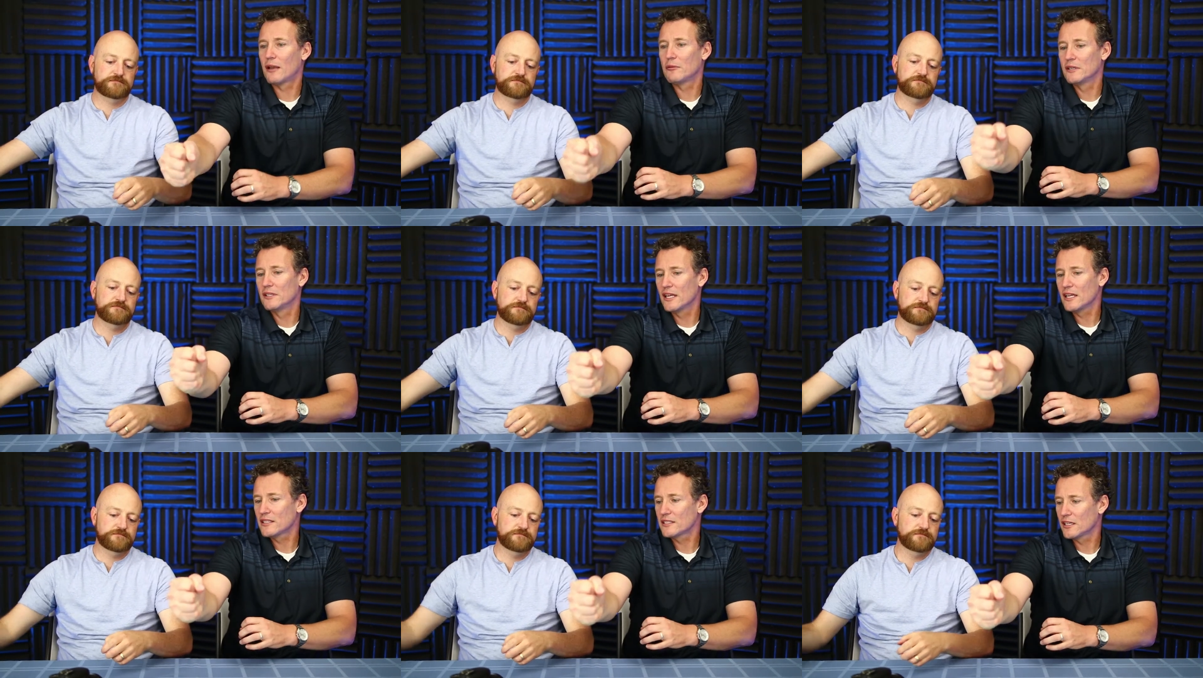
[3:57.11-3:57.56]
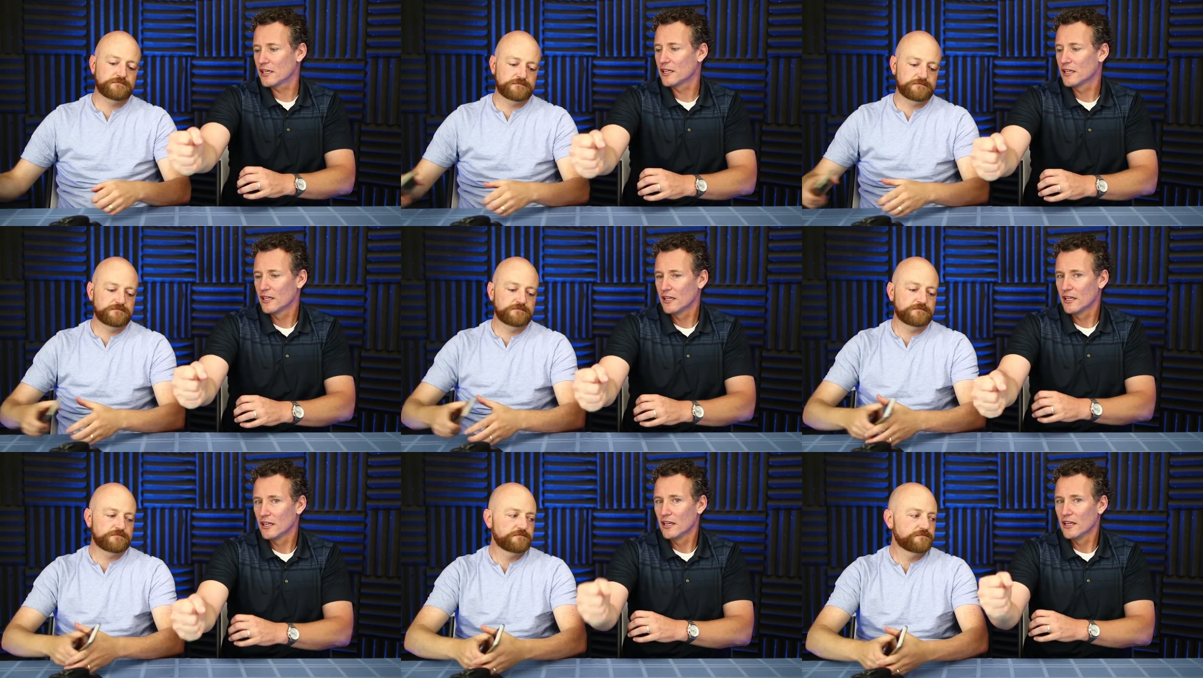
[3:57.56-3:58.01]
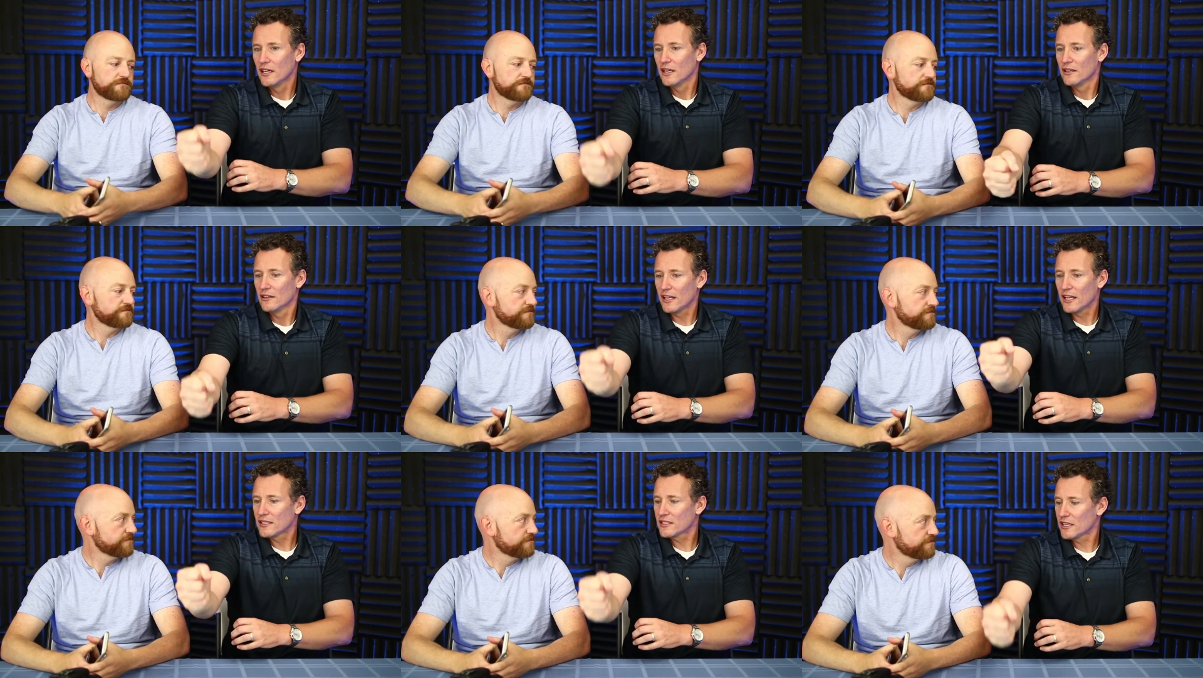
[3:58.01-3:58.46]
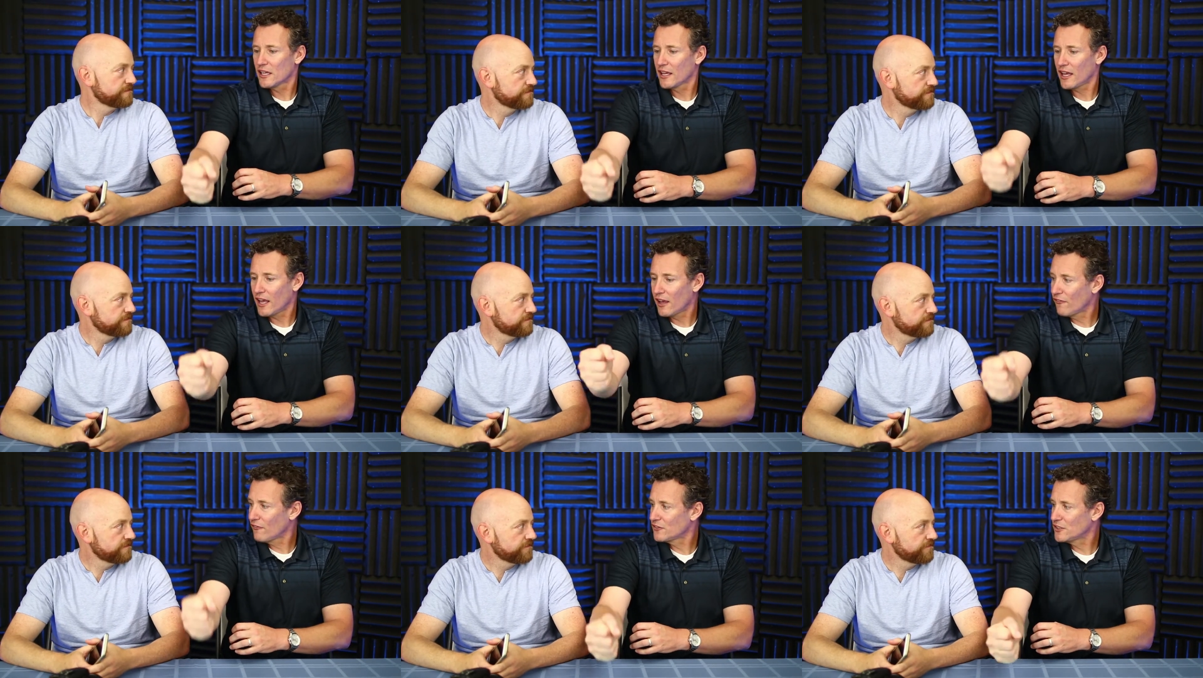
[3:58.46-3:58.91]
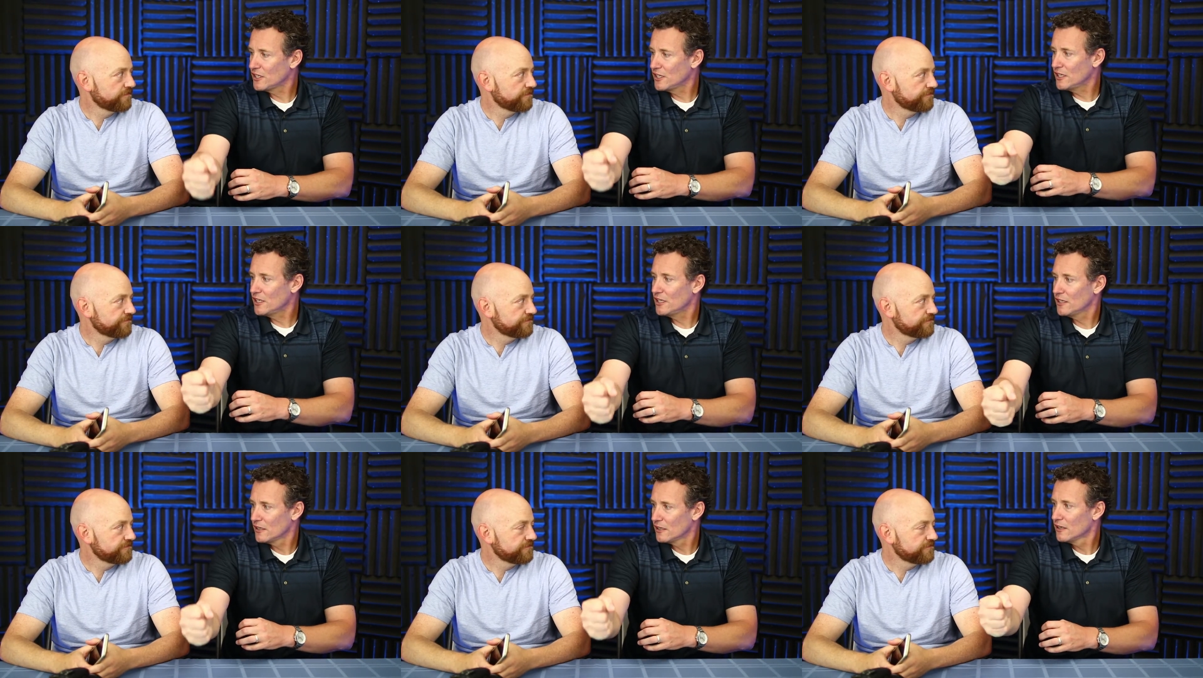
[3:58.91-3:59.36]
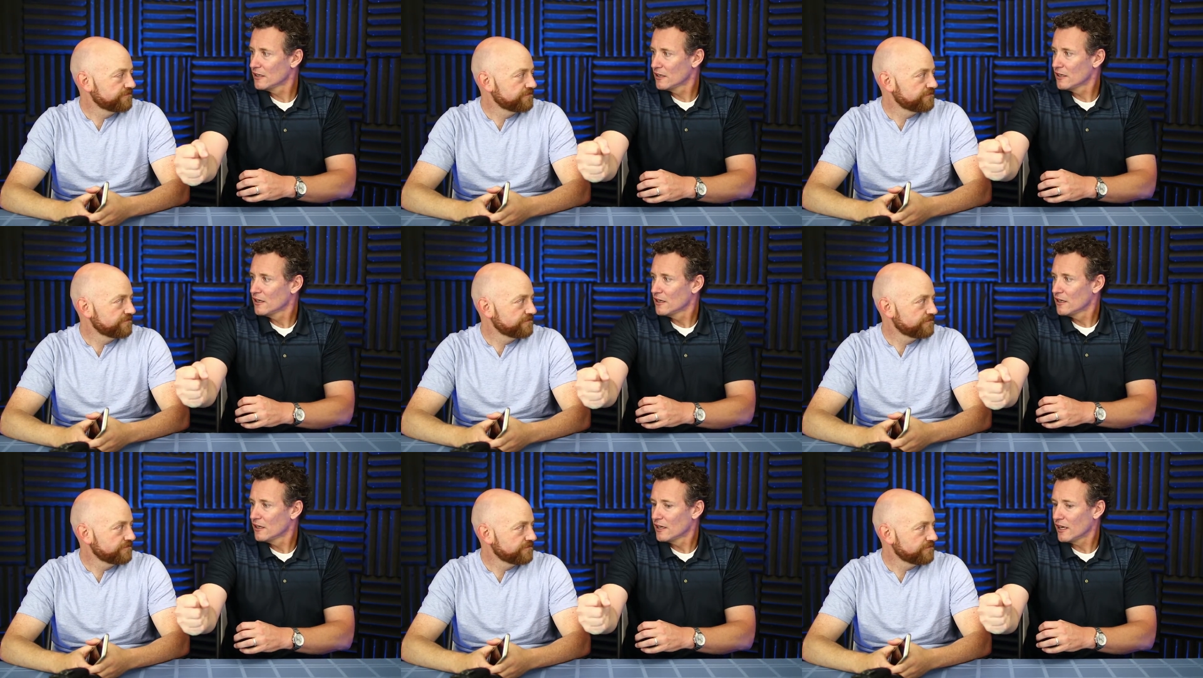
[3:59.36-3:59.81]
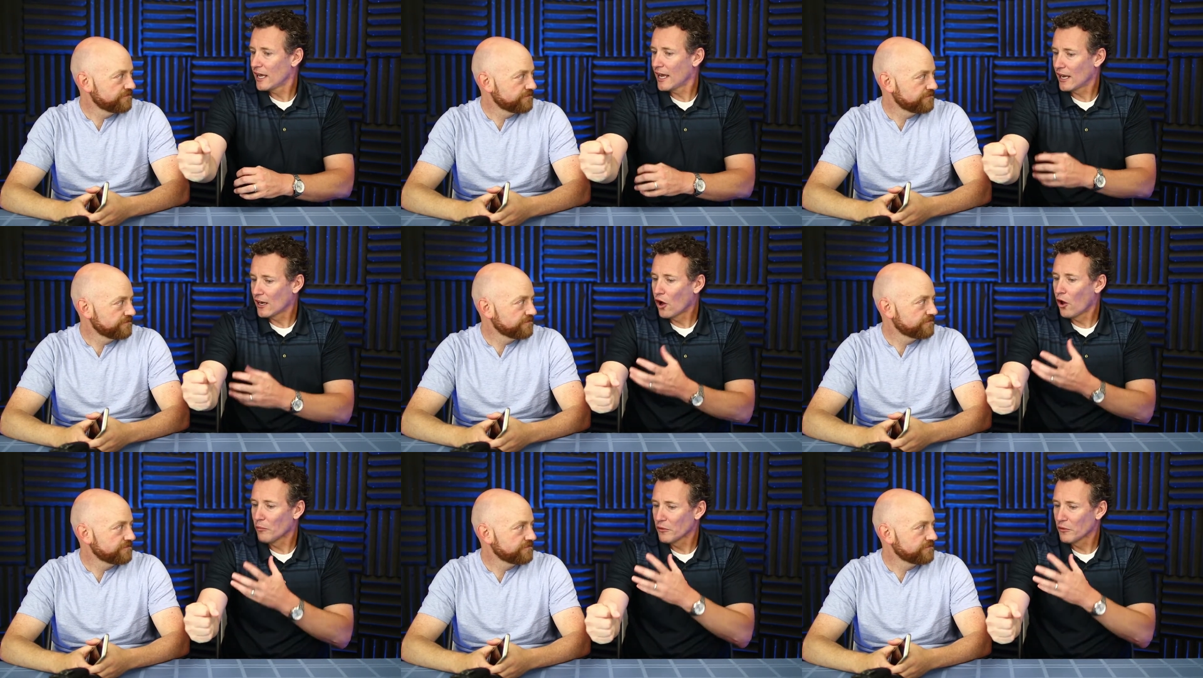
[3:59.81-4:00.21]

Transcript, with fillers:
Speaker 1: I mean, that's a that's a hefty and